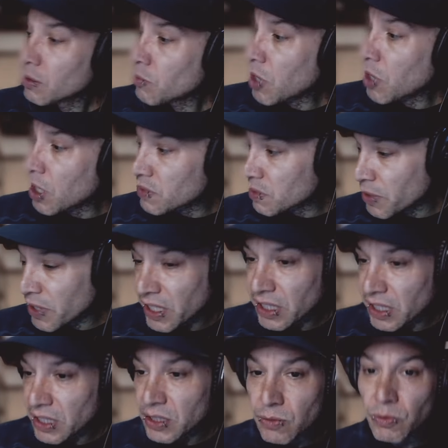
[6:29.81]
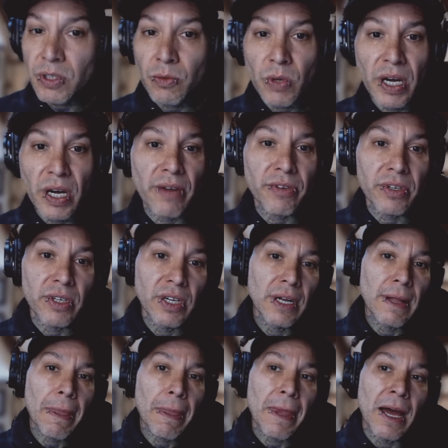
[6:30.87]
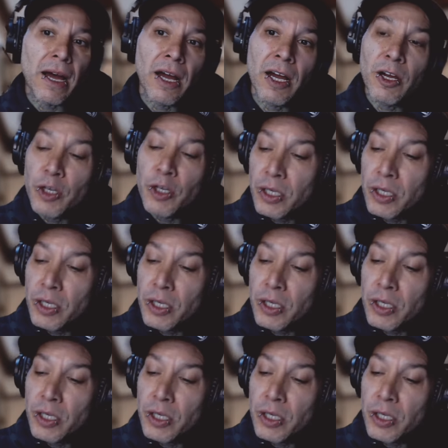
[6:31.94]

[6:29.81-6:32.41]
Palm Springs. We're whatever. Uh,